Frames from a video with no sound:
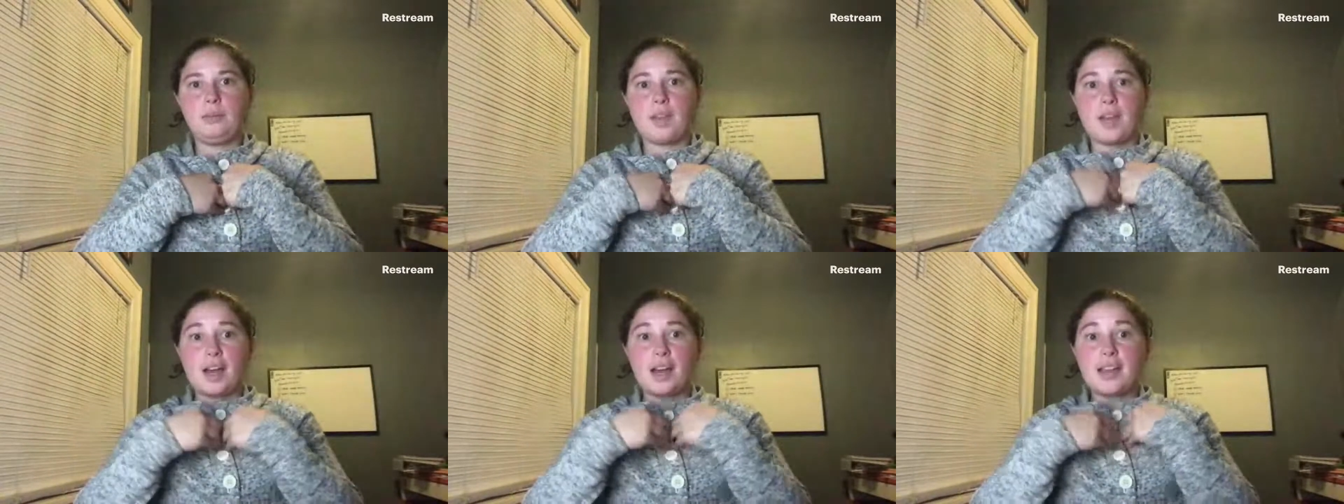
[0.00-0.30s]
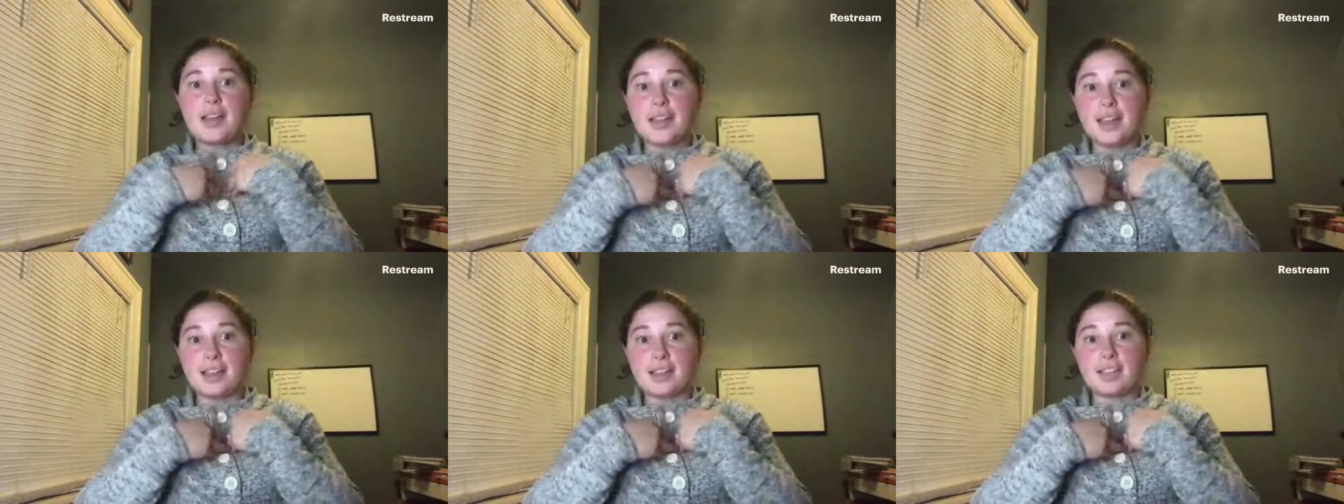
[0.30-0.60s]

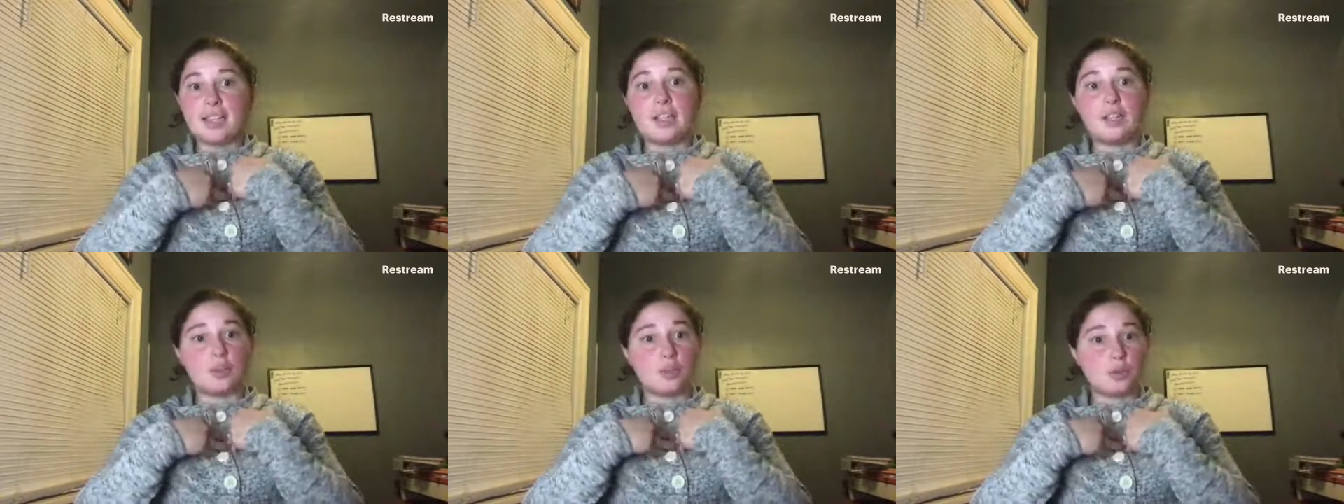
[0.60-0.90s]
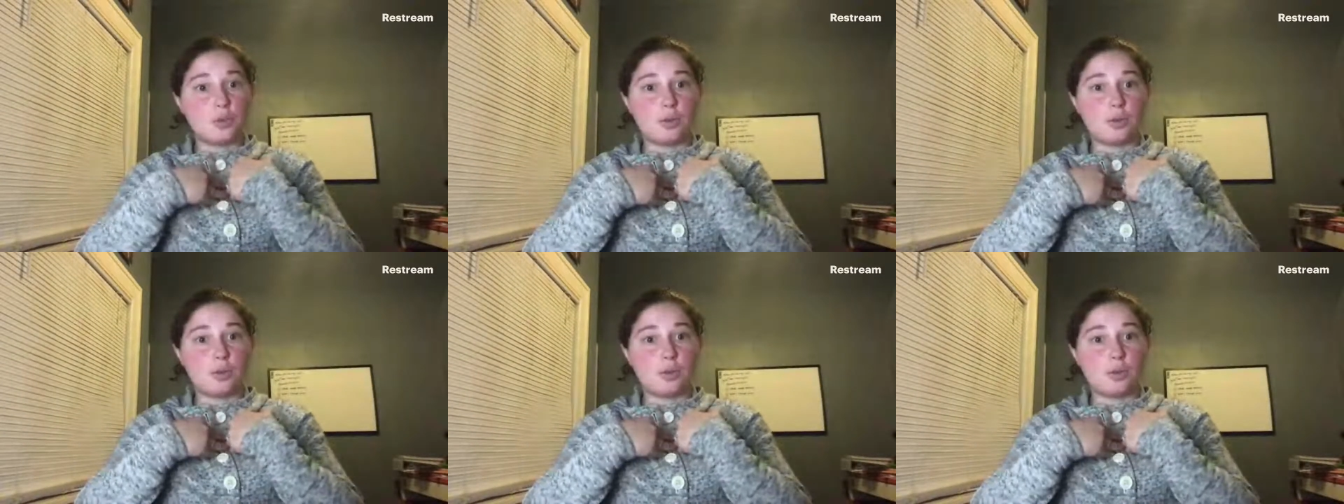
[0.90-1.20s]
I had
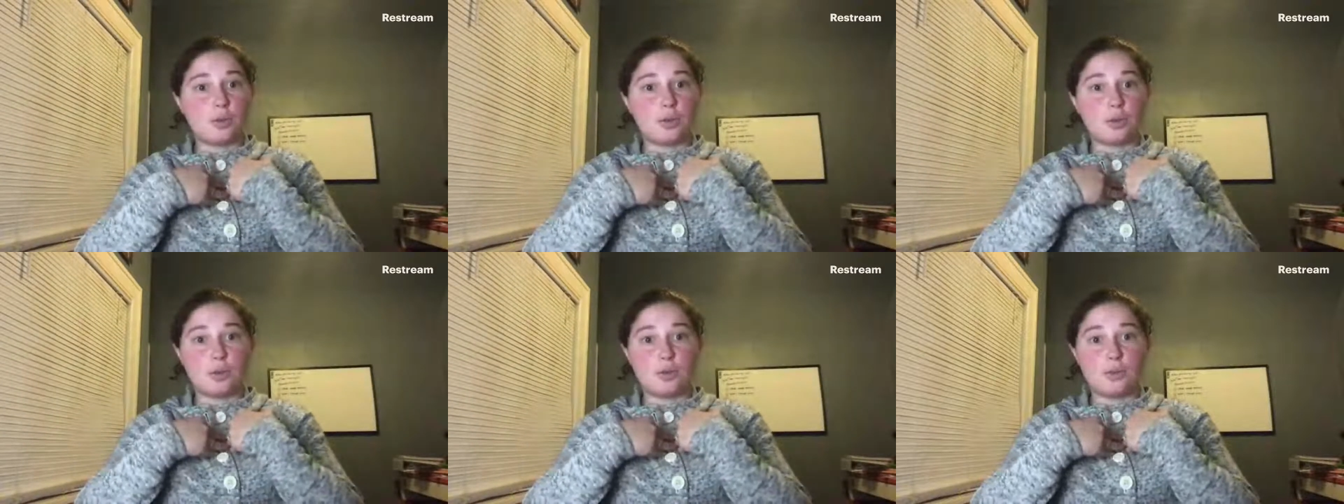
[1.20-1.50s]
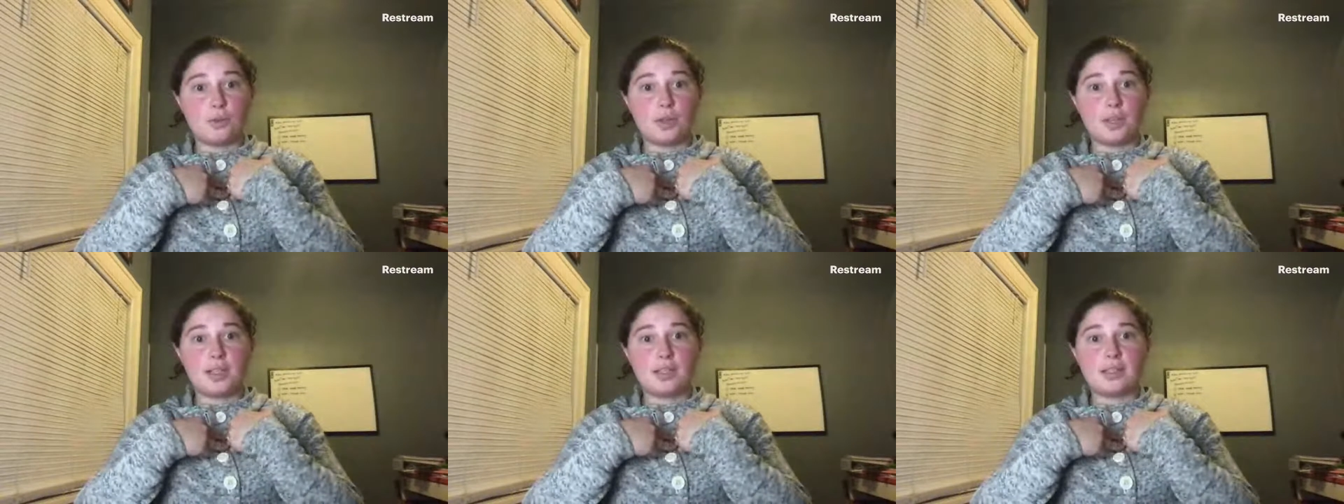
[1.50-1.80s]
control over
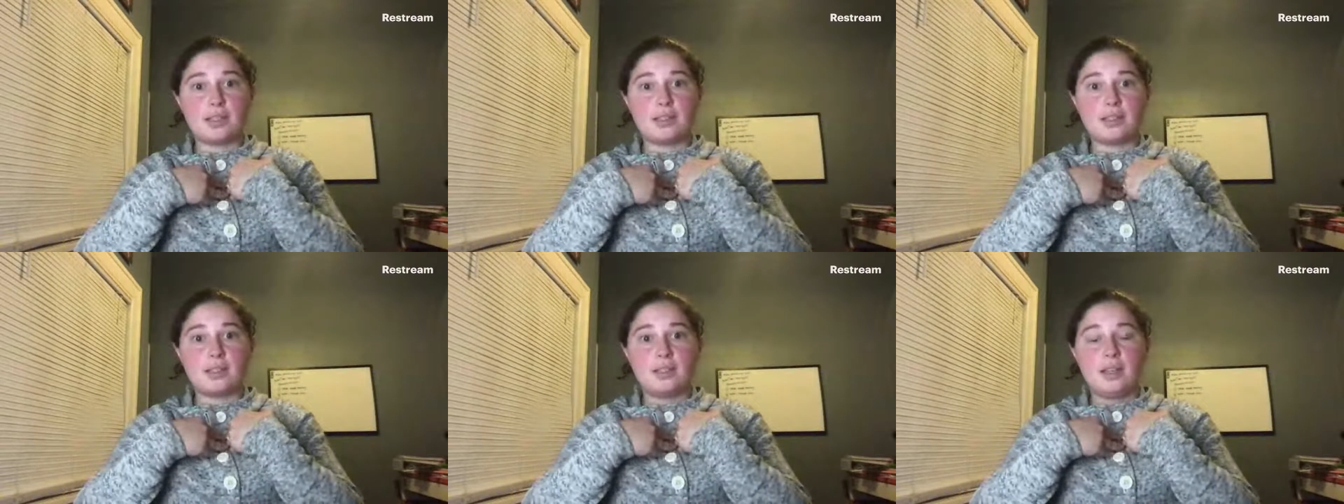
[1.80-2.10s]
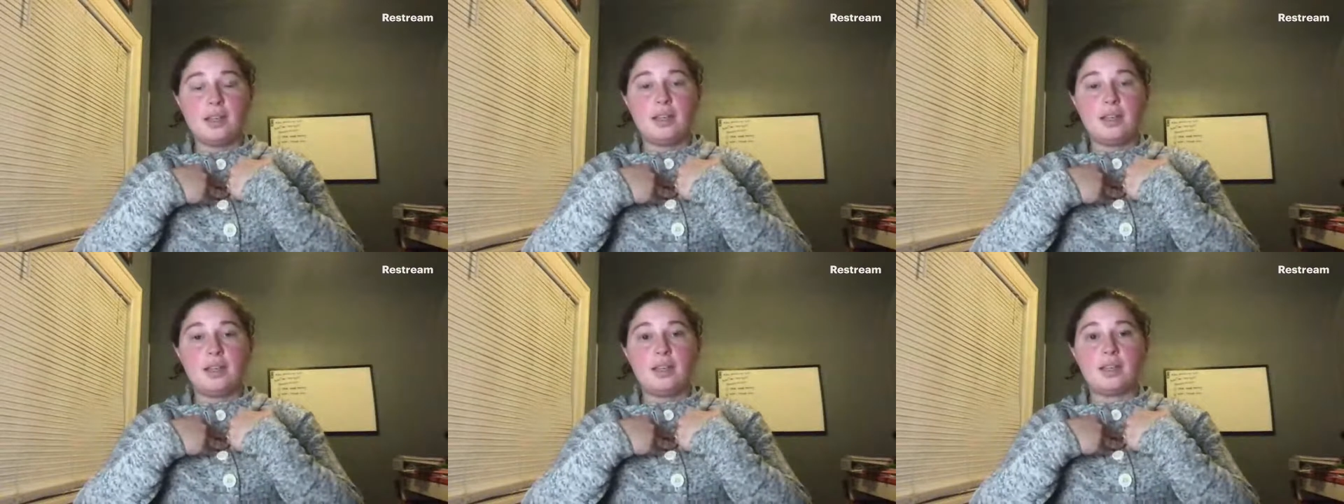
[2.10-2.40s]
it,
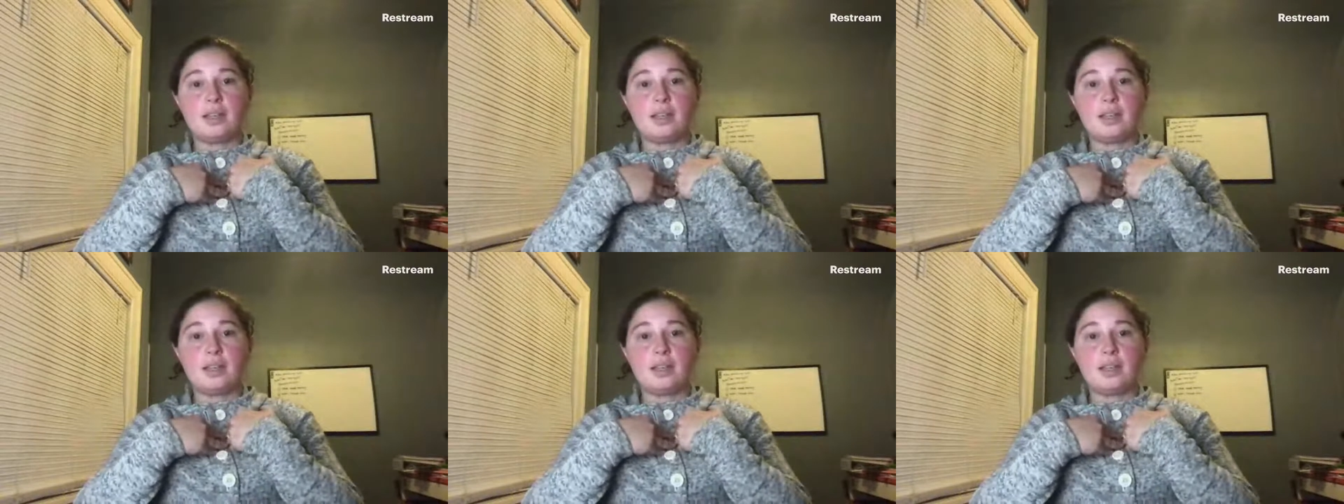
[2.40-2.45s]
because